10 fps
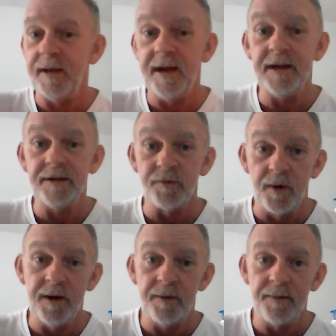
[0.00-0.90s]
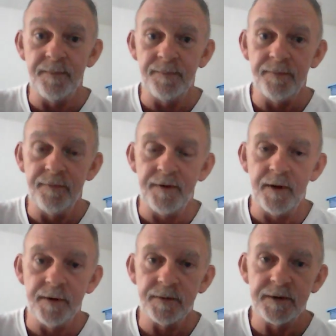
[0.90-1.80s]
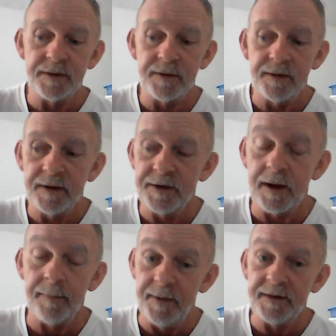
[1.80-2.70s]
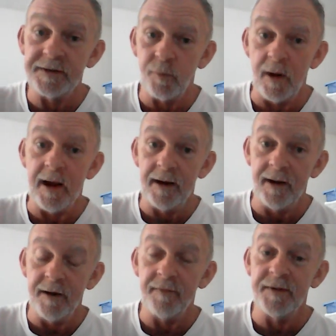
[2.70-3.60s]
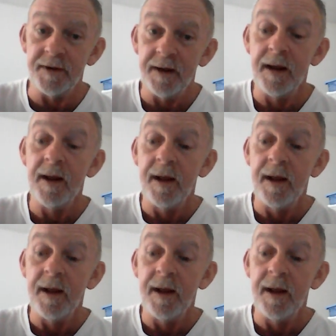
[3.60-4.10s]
He's real, folks. That's why I loved it.